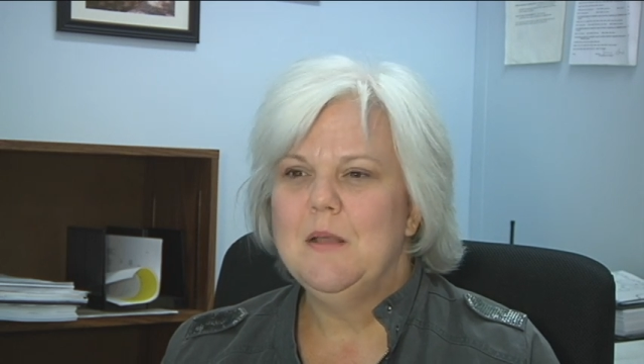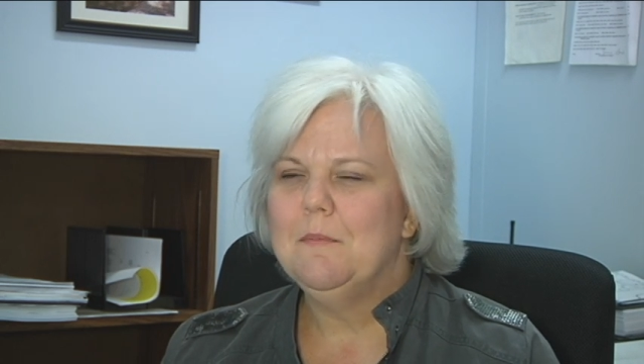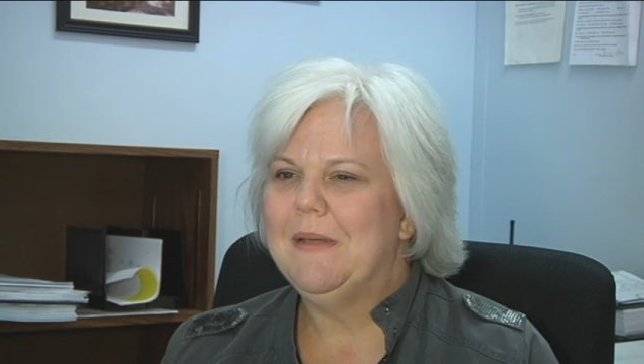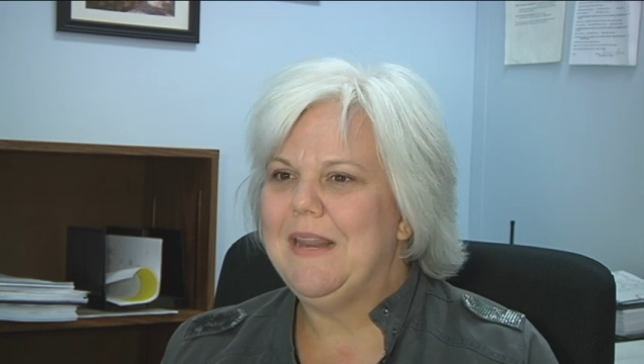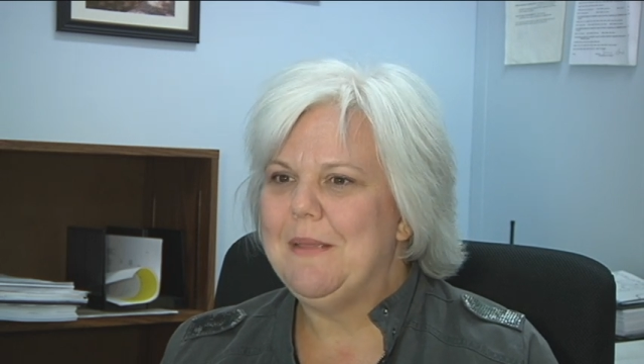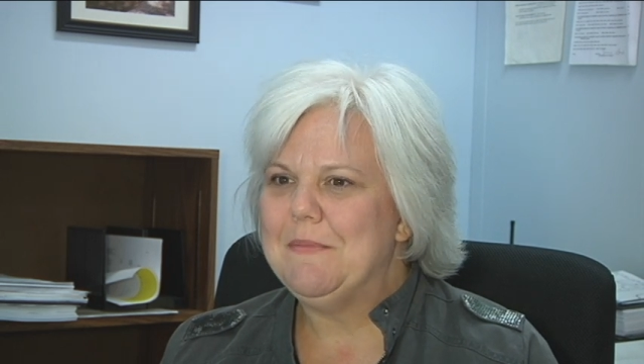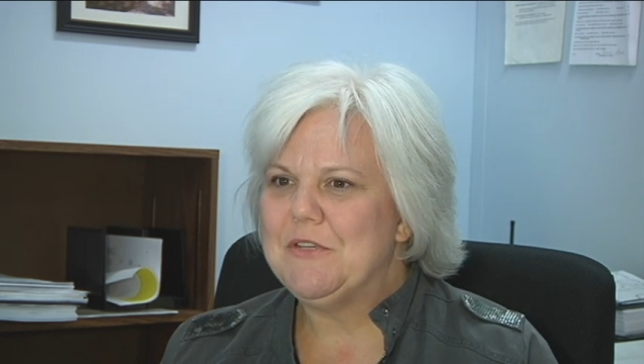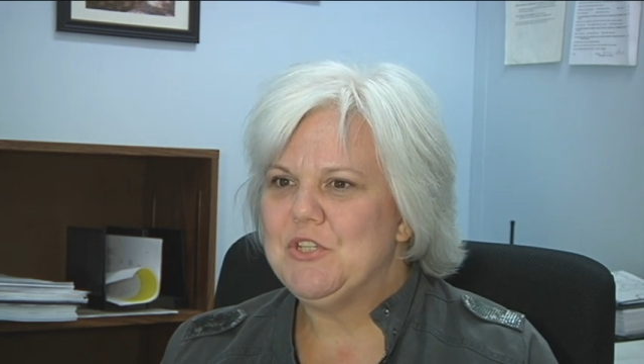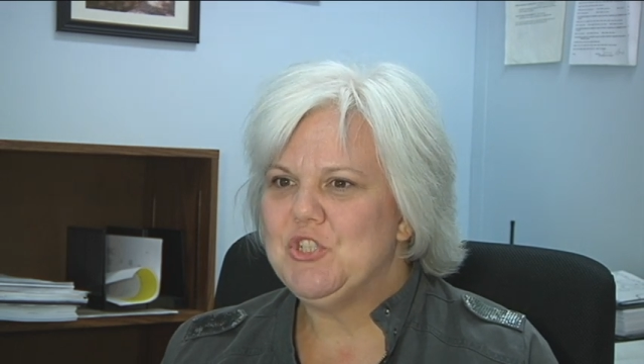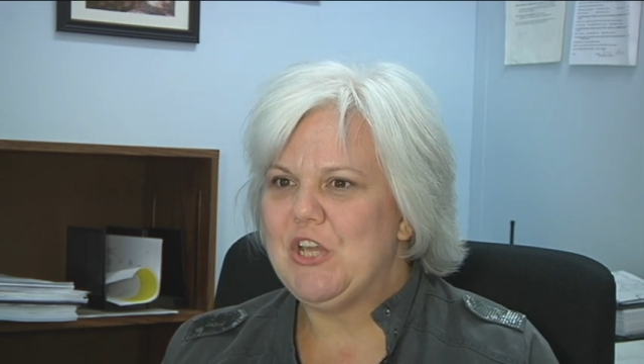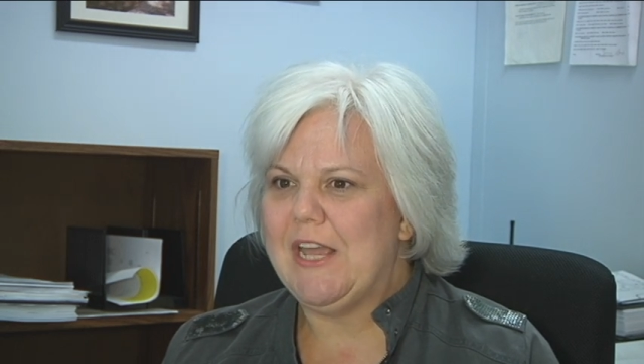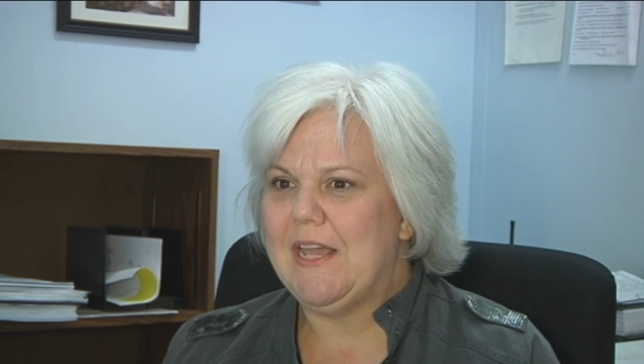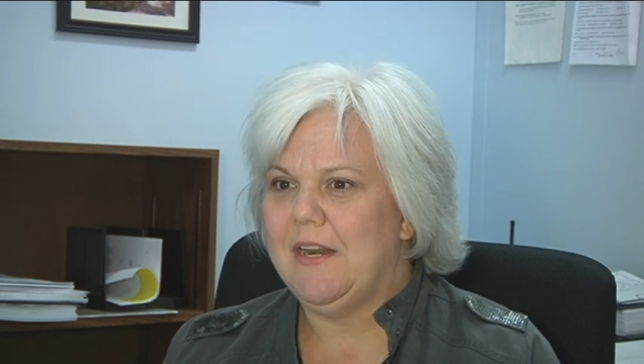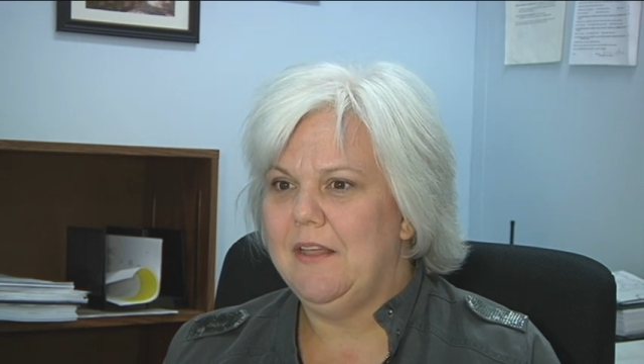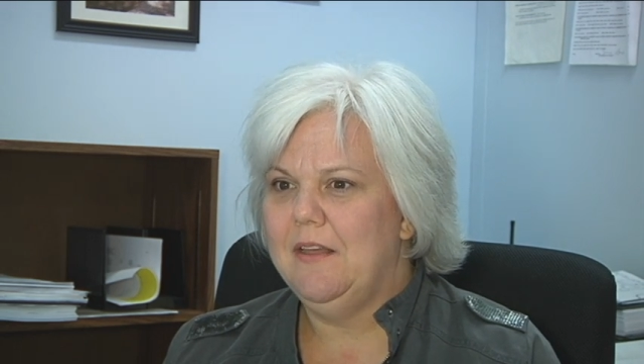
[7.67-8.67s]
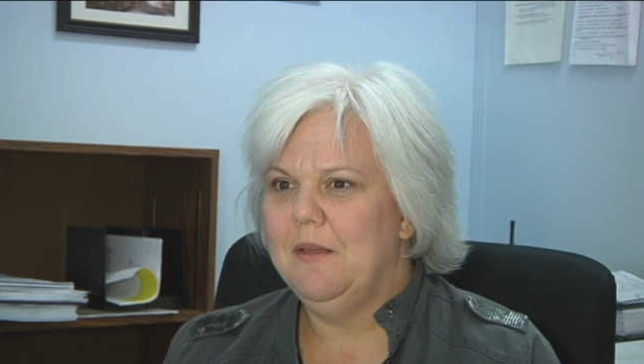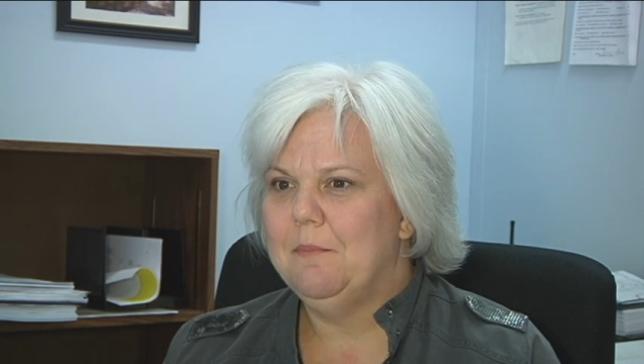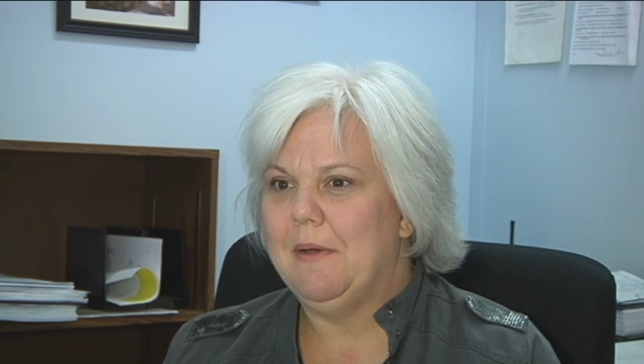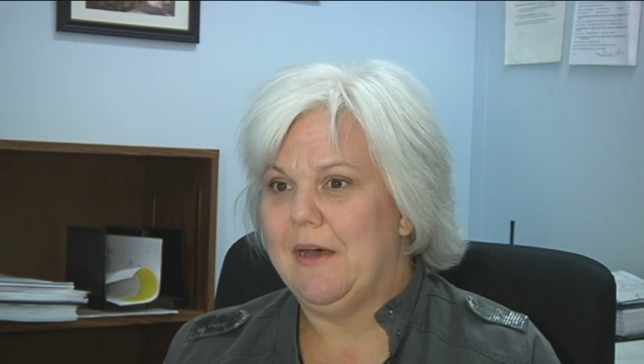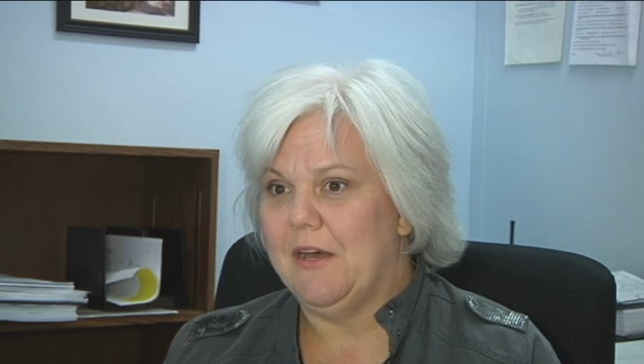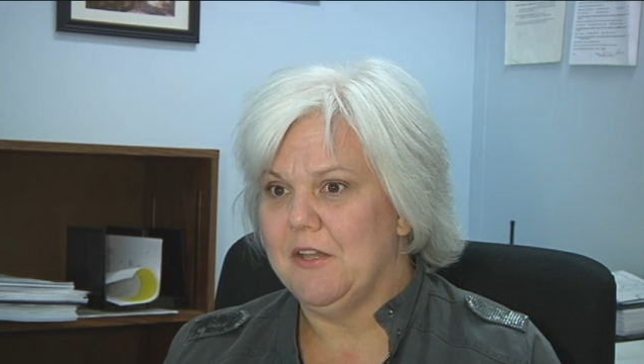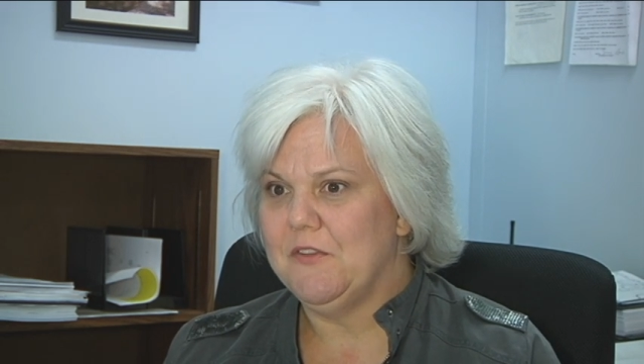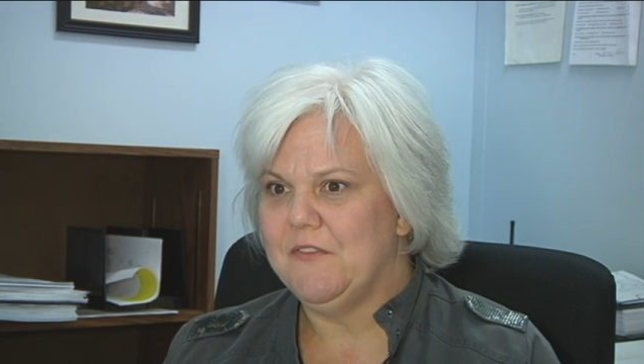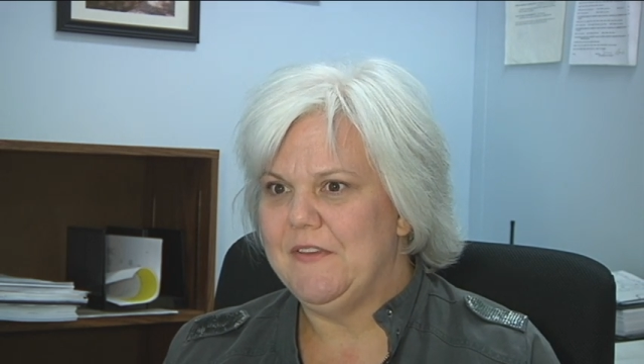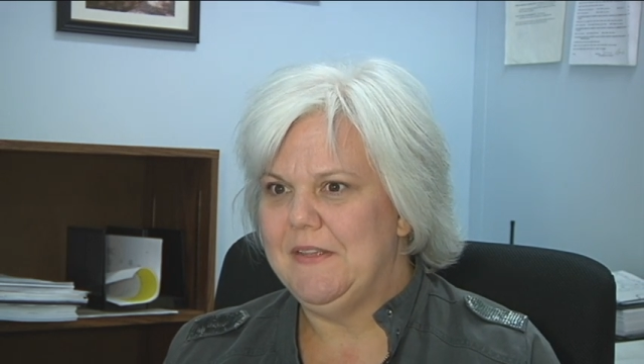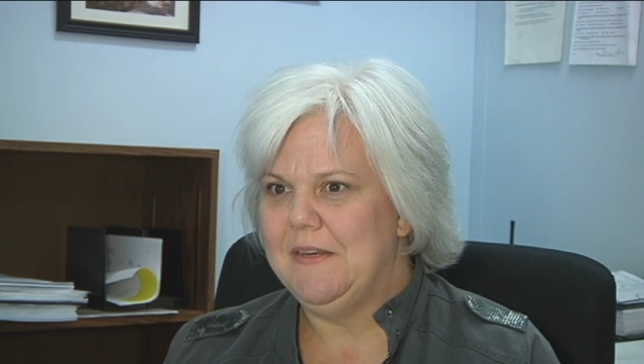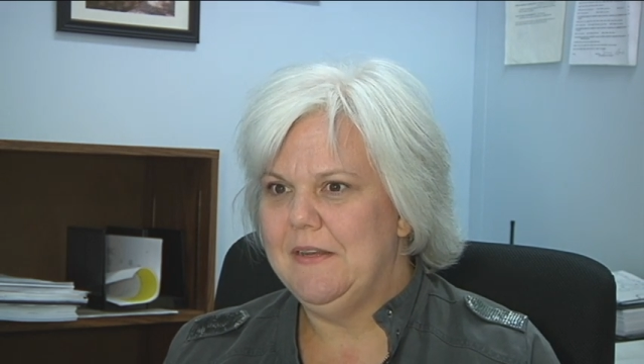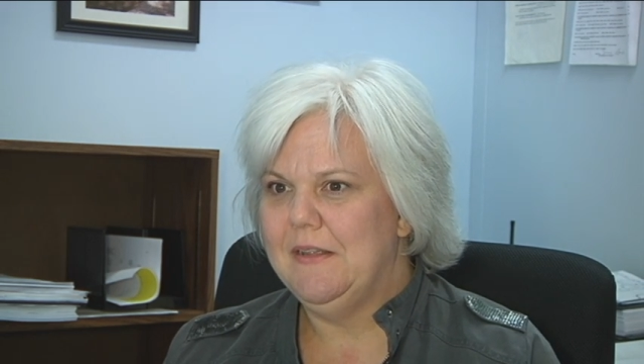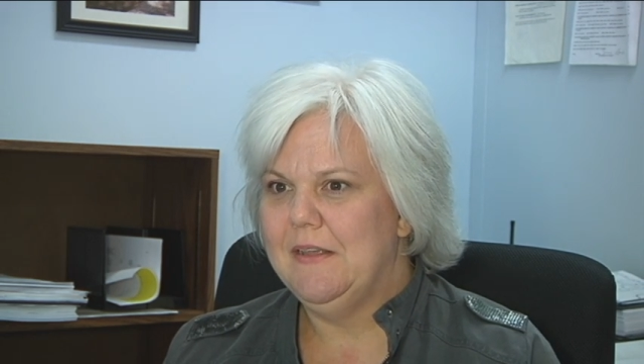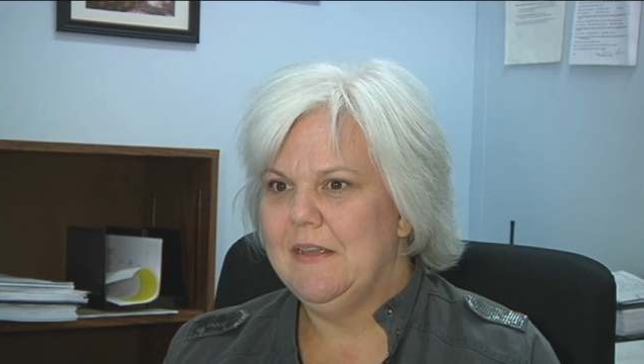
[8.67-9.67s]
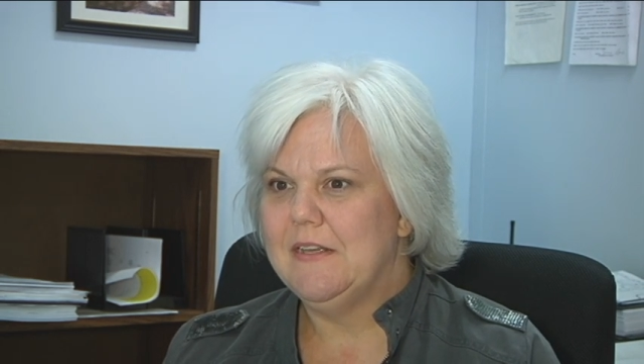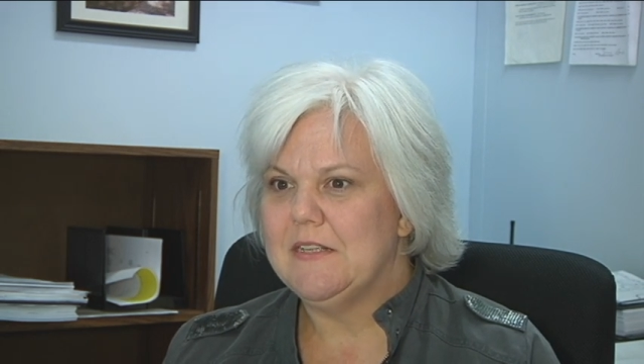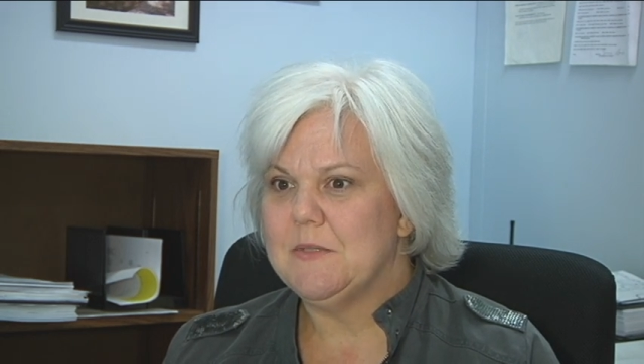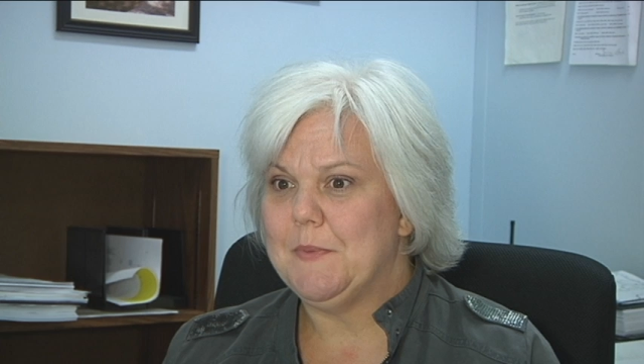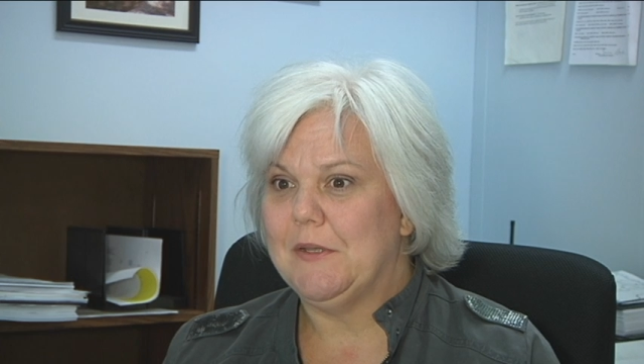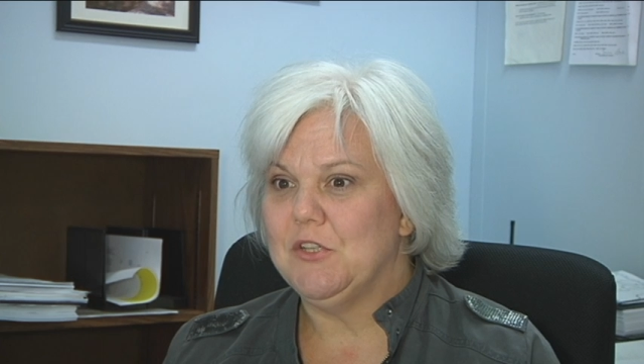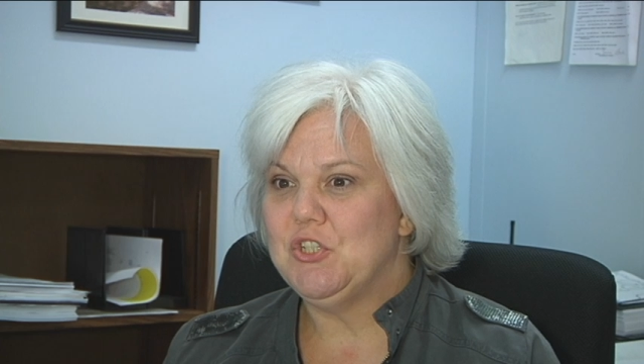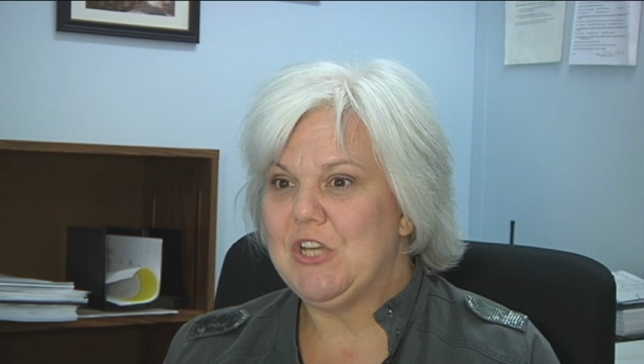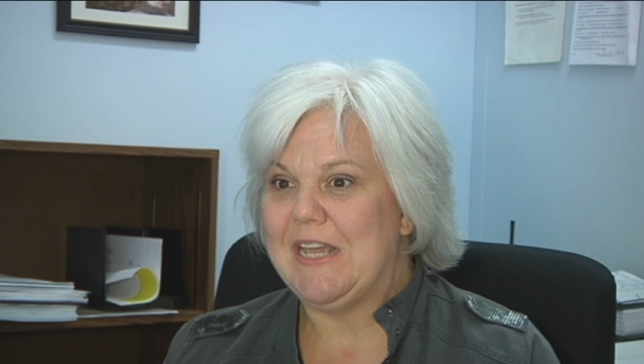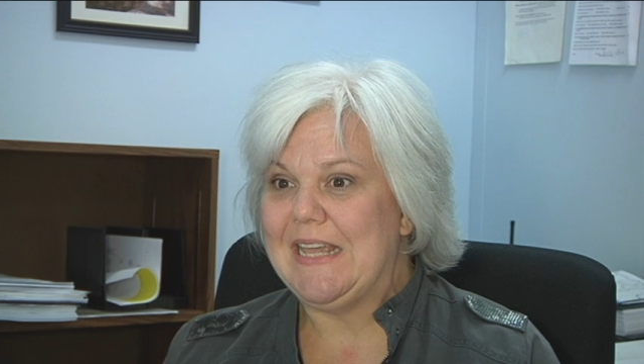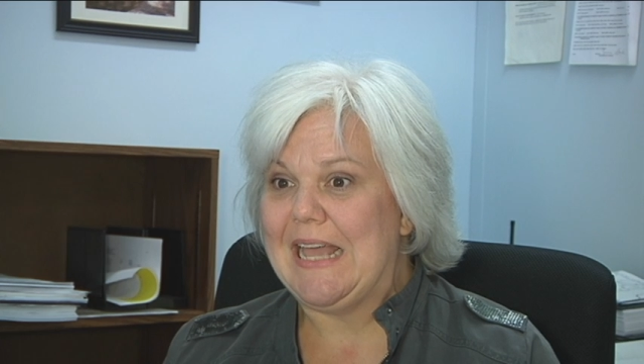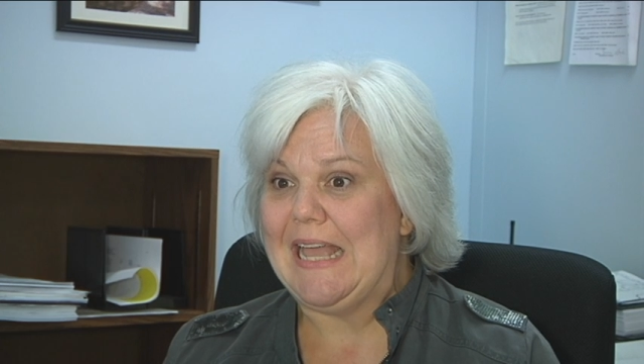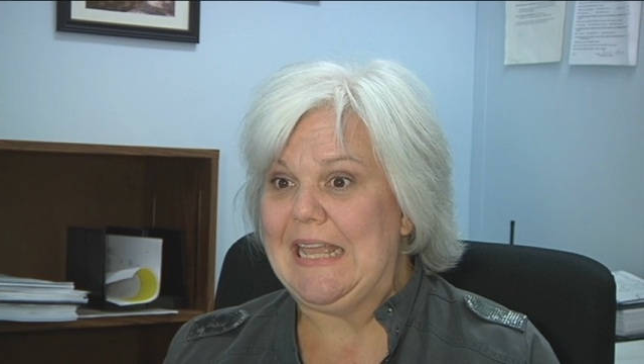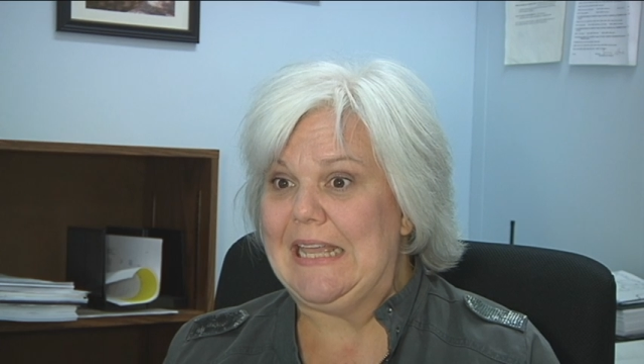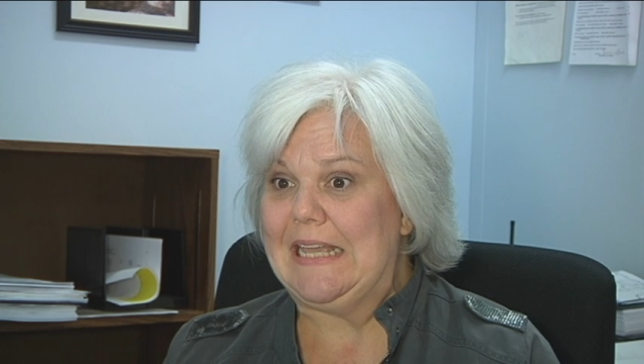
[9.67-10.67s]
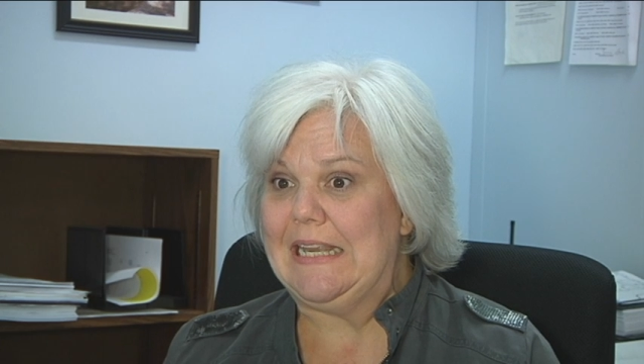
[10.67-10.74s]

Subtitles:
My name is Jana Potvin, spelled Jana, Pot,